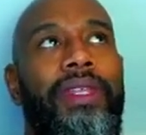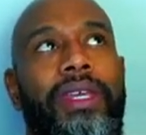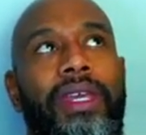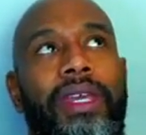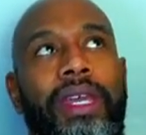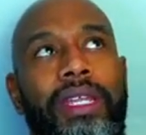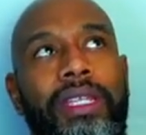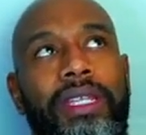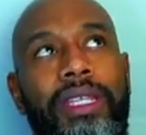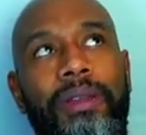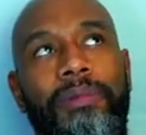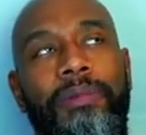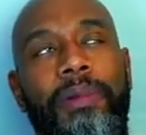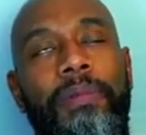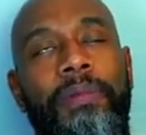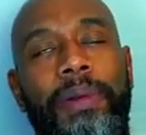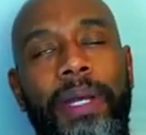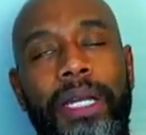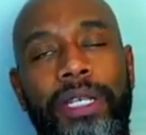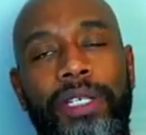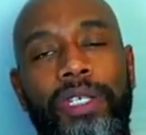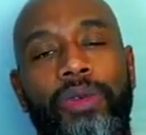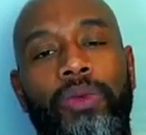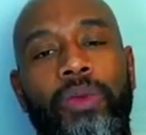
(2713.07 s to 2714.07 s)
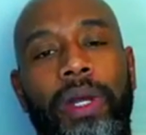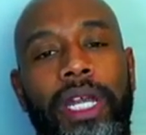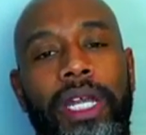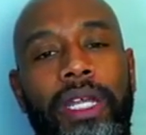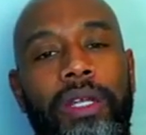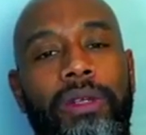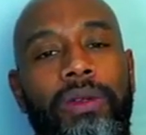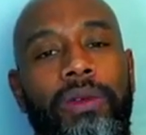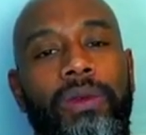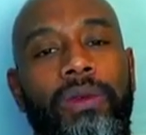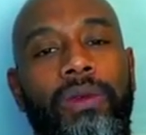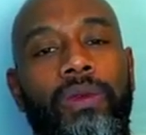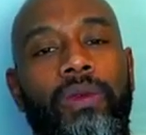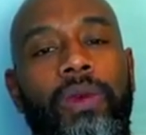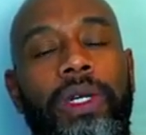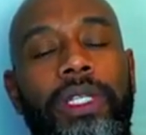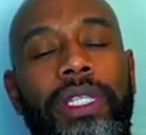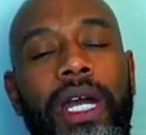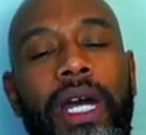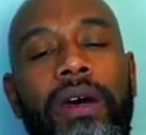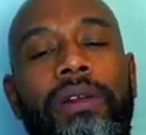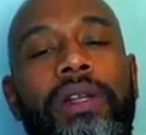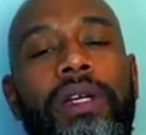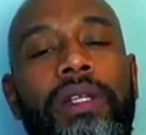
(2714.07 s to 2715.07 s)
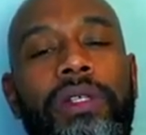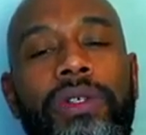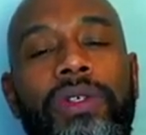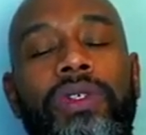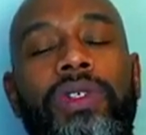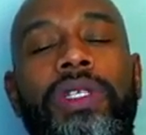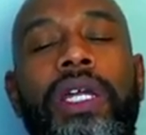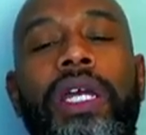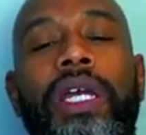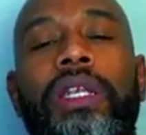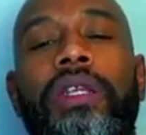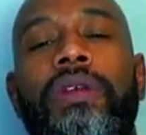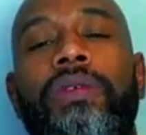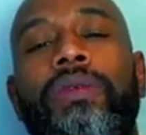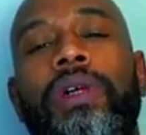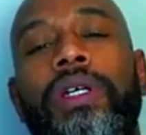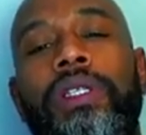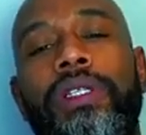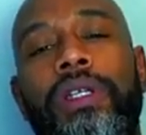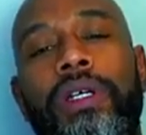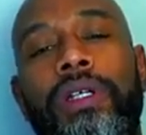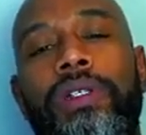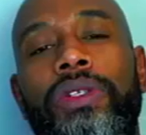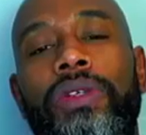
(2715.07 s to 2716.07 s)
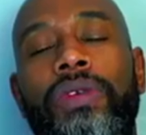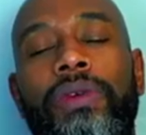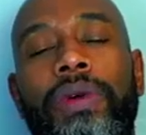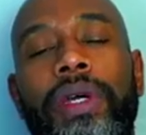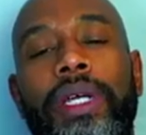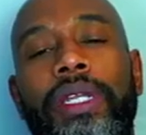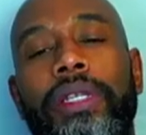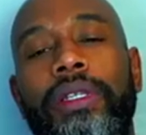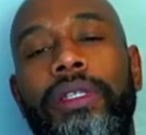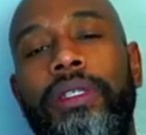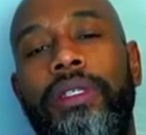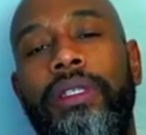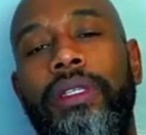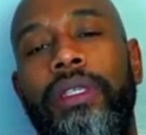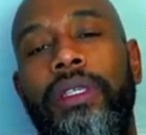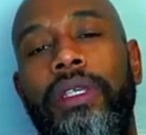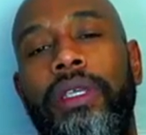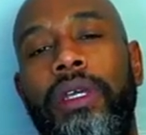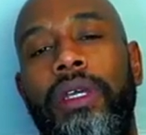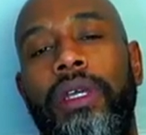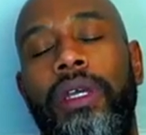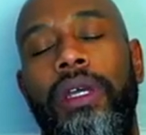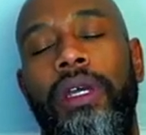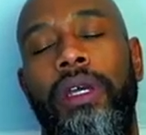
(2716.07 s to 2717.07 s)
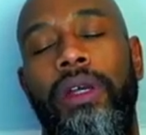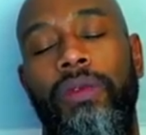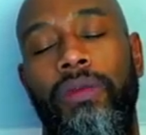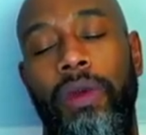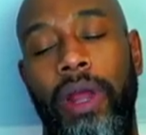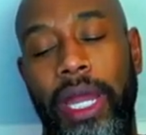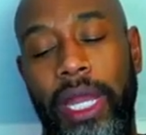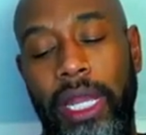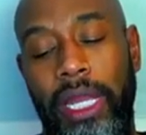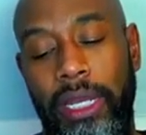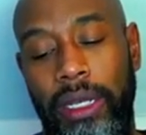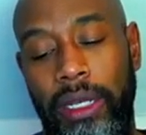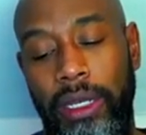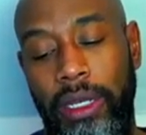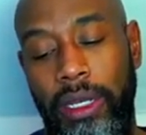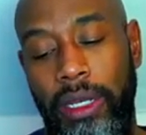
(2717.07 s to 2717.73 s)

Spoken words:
and then perpetuate without understanding what they're doing, right?